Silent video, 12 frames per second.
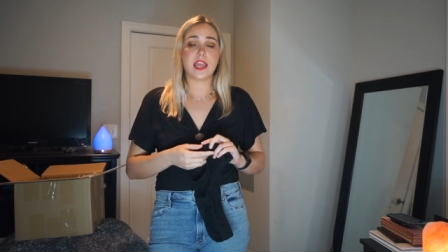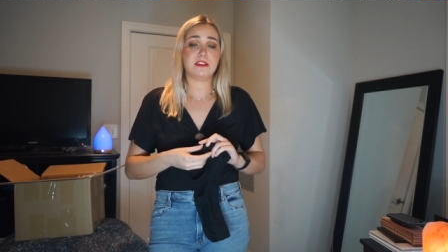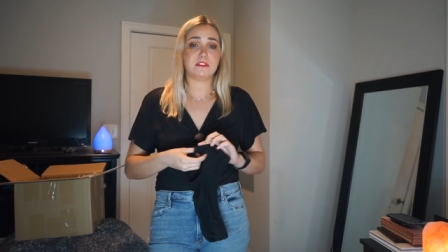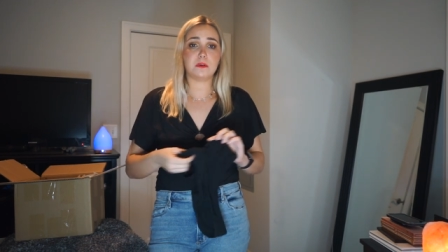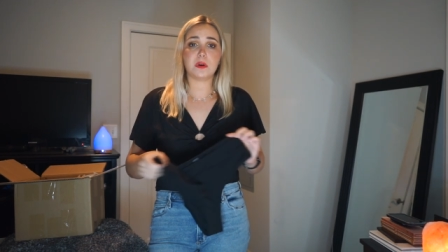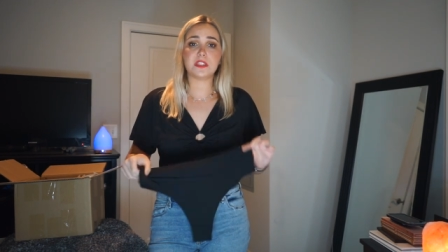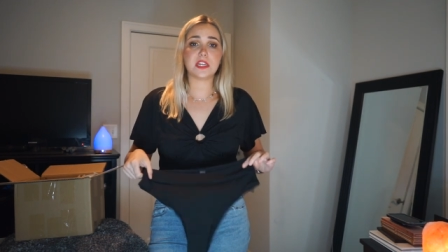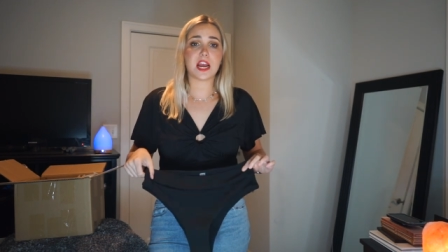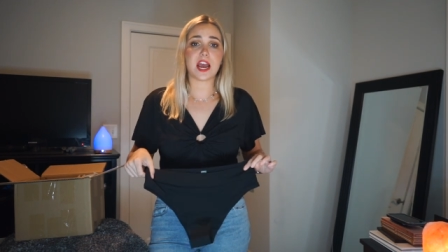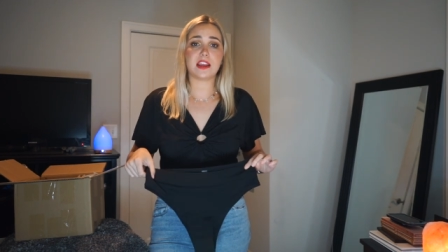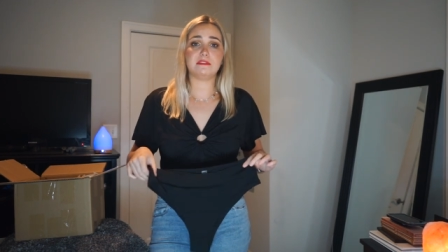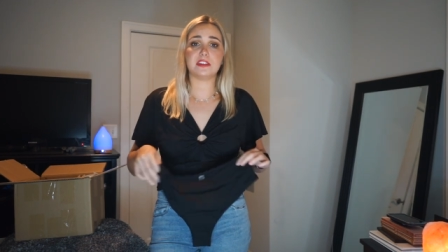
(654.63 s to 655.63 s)
If it wasn't a
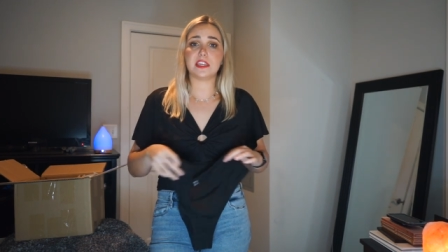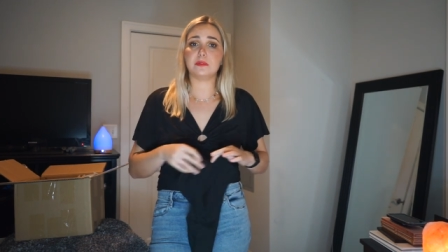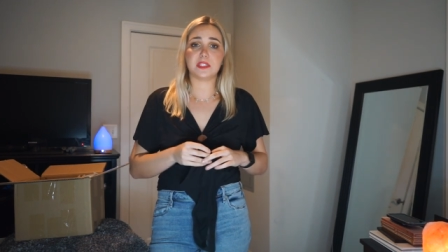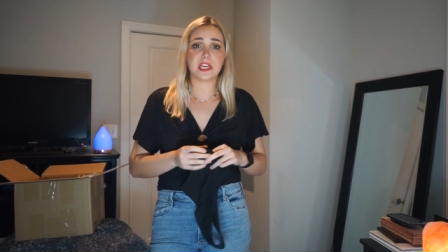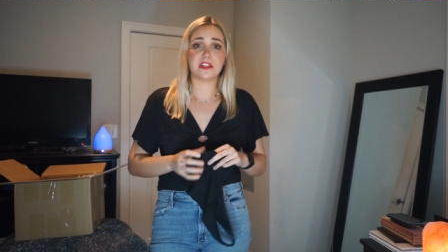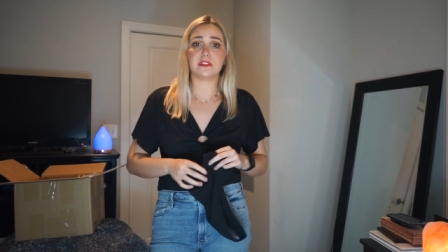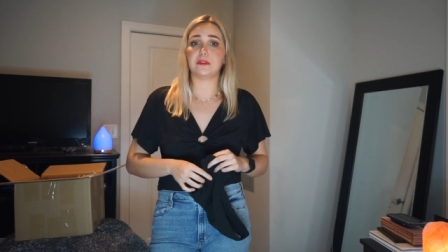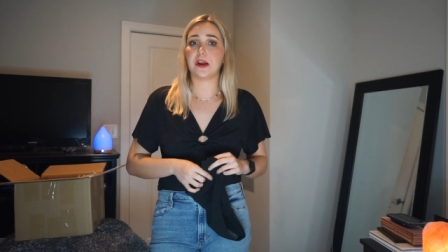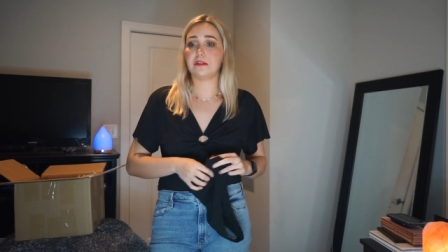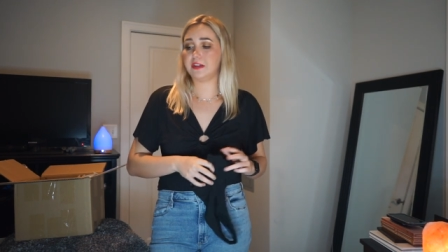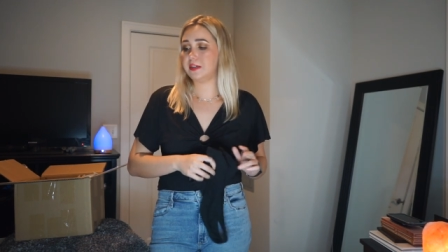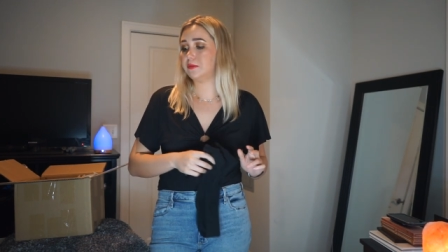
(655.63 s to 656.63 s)
high V, it was hitting the
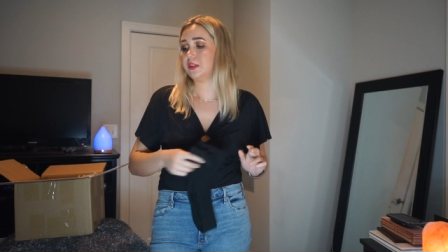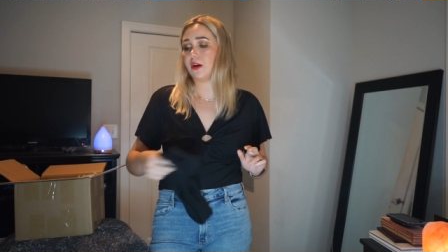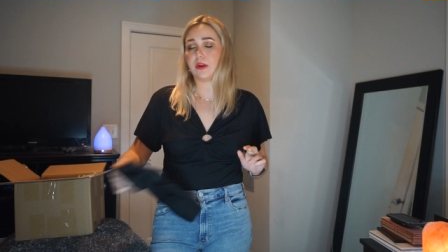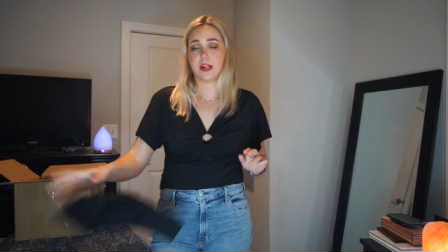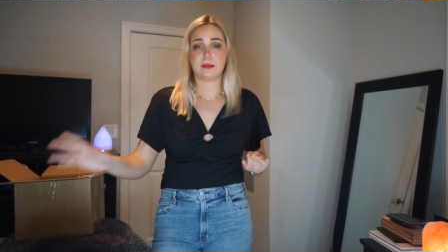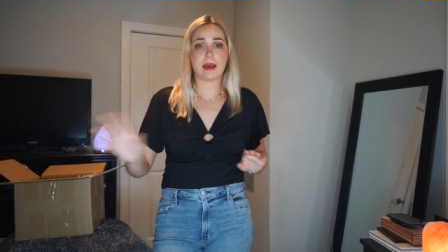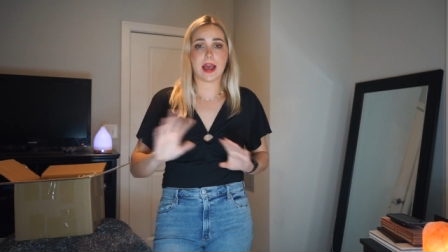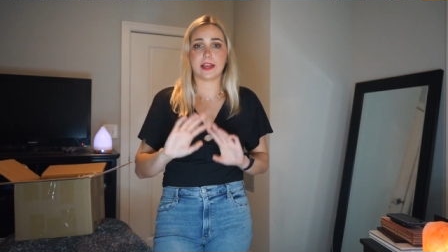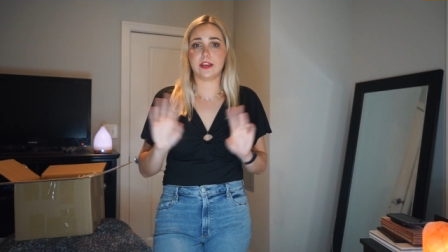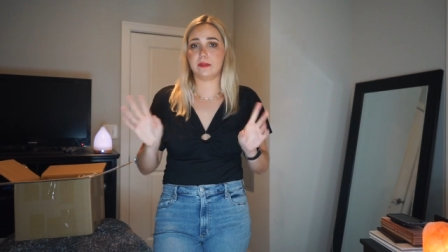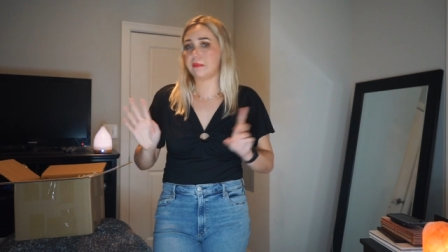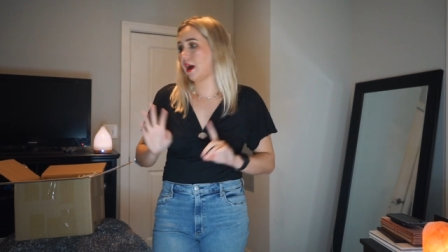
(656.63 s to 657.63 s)
road. It was going in a
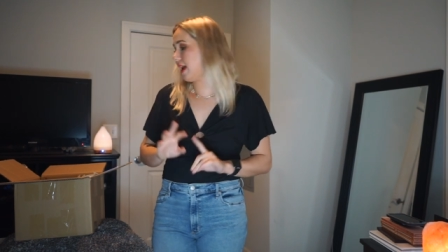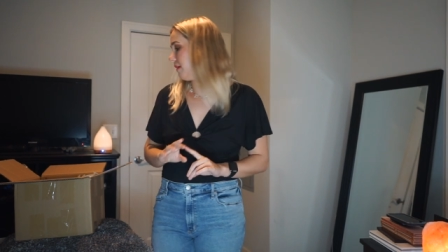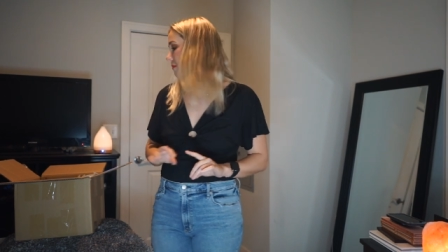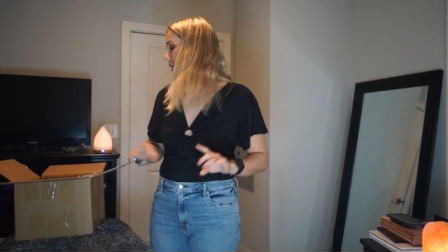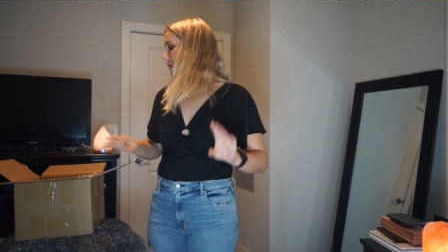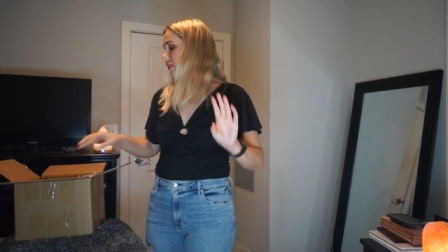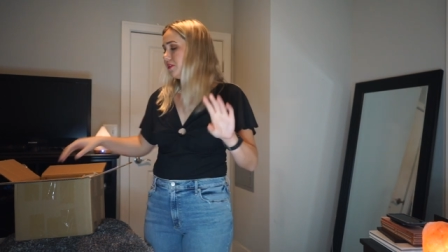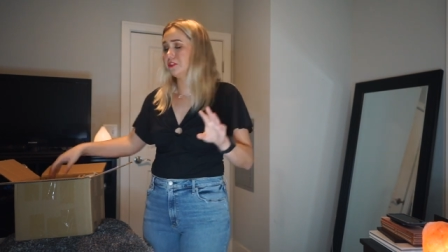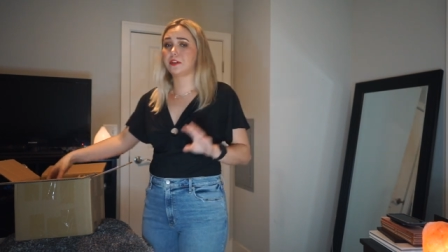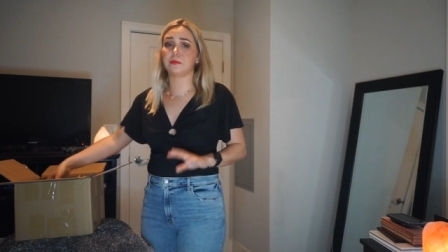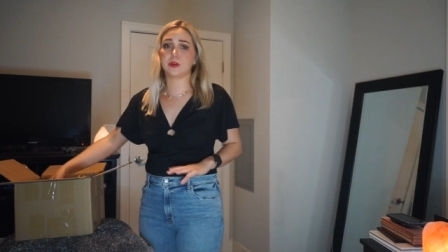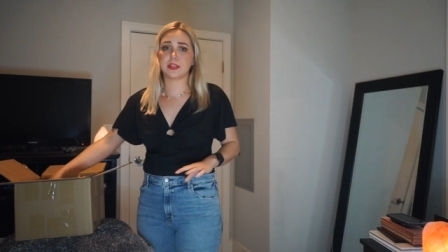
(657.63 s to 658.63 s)
bag, goodbye. My
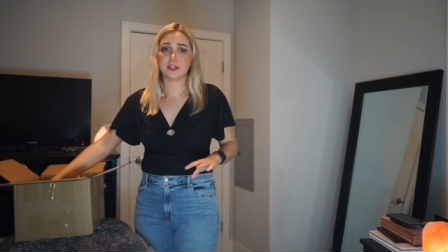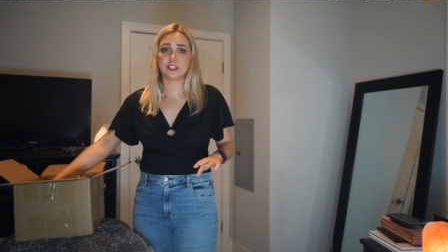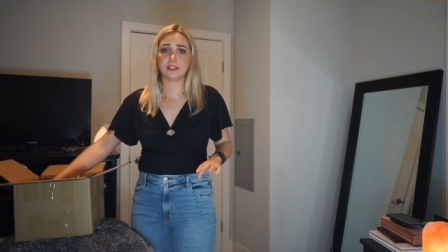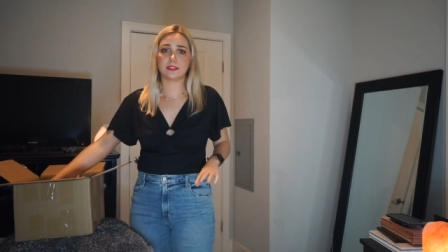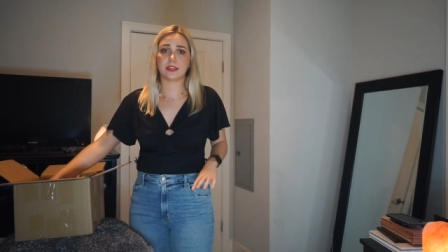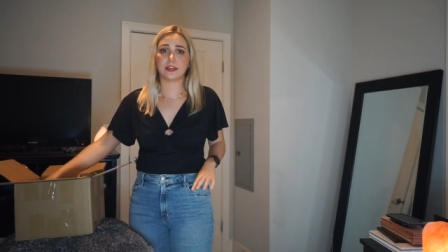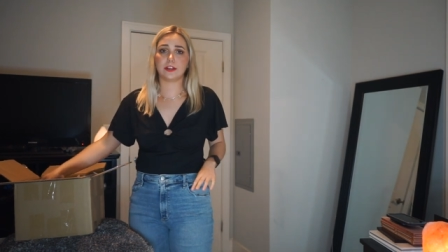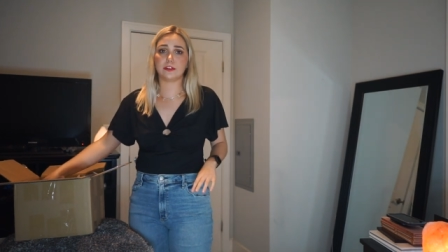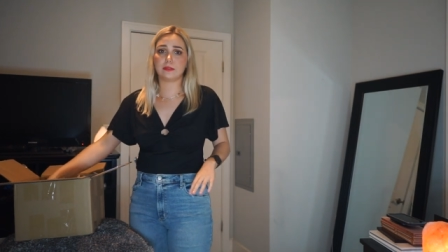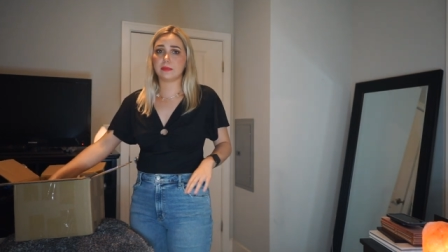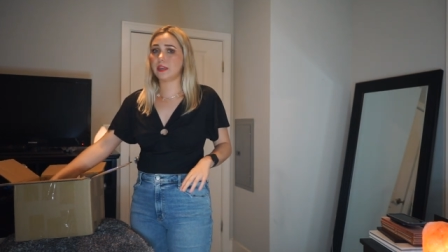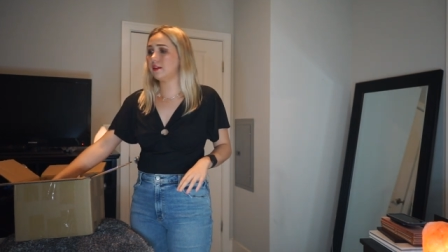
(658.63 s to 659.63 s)
sister can wear that. She's skinnier
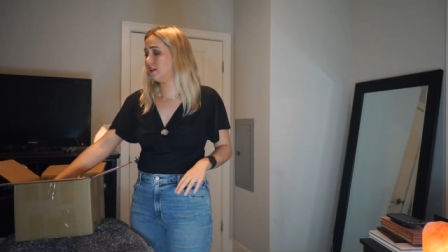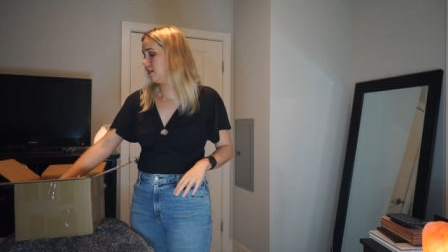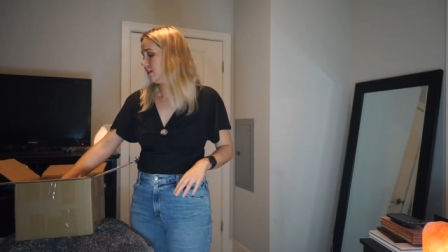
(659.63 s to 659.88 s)
than me.